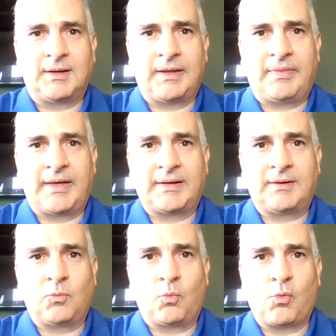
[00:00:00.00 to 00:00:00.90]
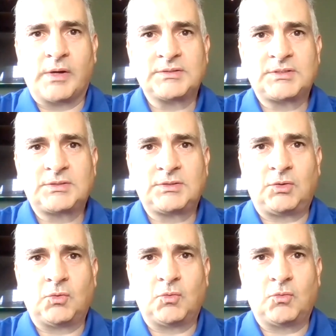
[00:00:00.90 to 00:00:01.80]
And then once
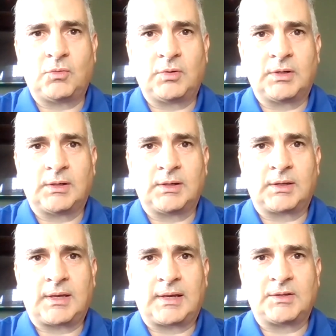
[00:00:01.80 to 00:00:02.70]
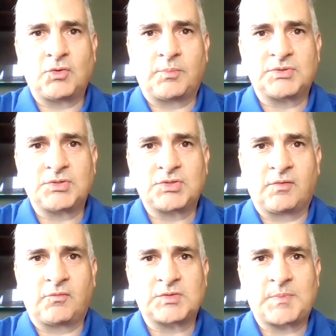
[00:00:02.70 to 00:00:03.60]
you get into a position
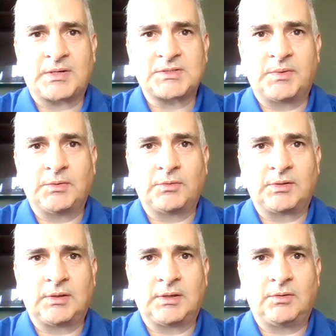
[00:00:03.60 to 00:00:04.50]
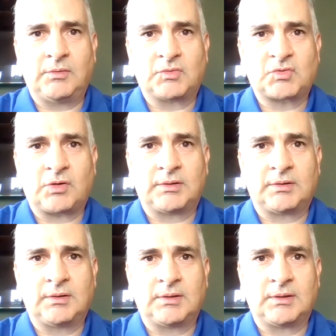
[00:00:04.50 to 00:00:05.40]
of responsibility and you
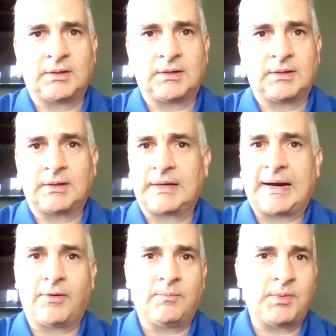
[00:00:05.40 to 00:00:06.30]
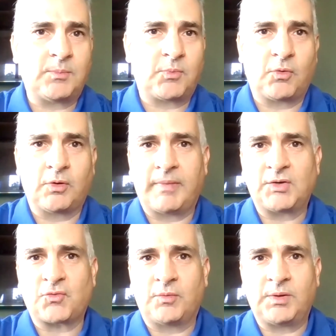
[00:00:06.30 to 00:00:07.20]
start hiring people or
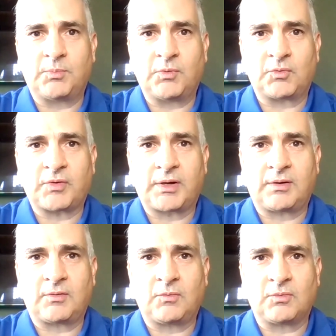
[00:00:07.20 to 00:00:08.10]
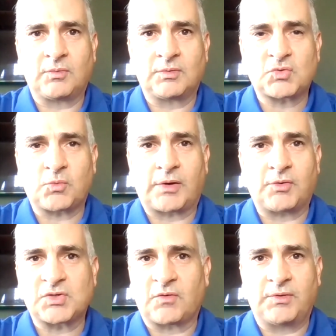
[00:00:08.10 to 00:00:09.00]
mentoring people, try to surround
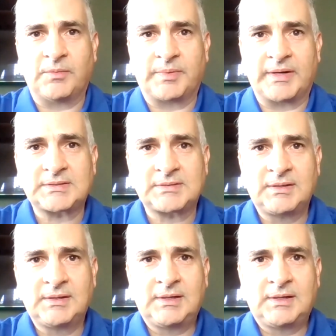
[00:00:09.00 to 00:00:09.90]
yourself with the best.